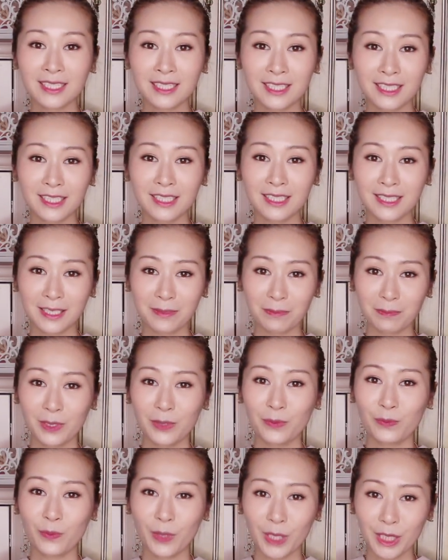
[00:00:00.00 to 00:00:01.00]
She sent
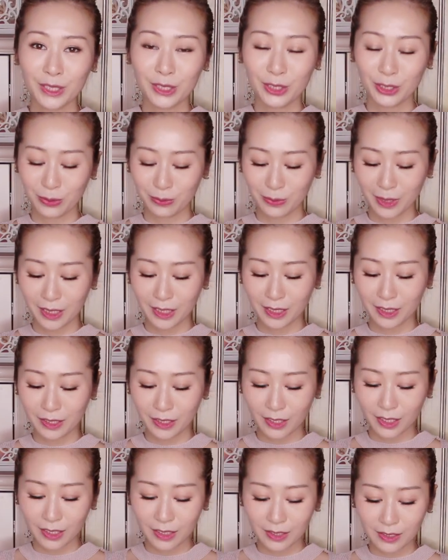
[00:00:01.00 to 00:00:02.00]
me way too many
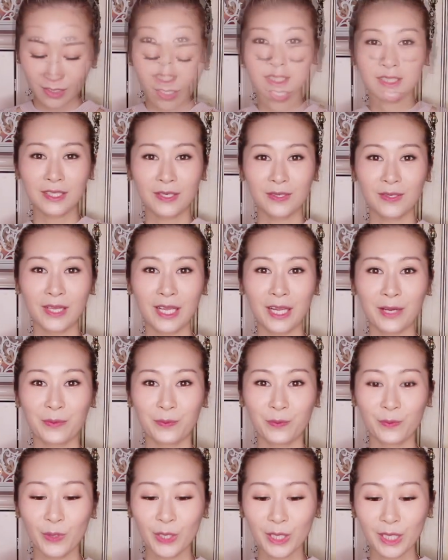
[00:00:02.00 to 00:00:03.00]
things. So they
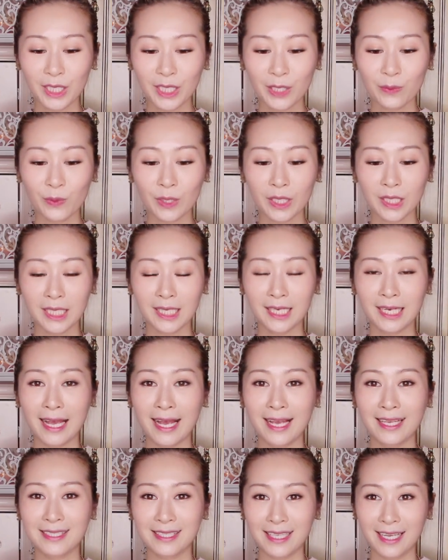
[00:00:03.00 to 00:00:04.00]
are really
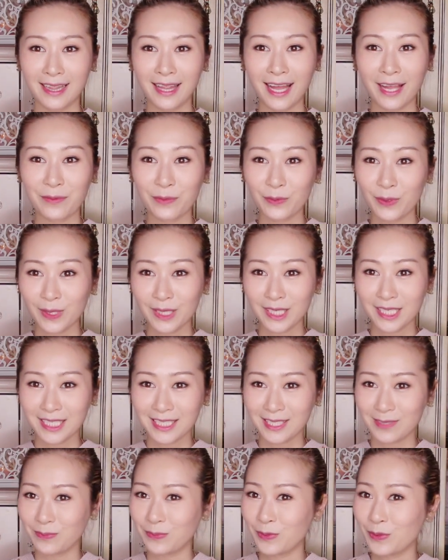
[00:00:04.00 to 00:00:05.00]
nice and like really
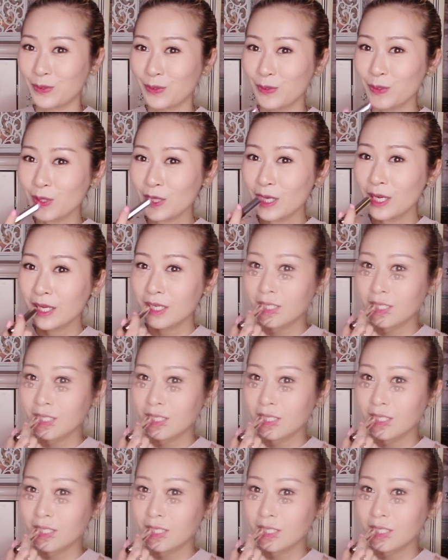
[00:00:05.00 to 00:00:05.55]
smooth.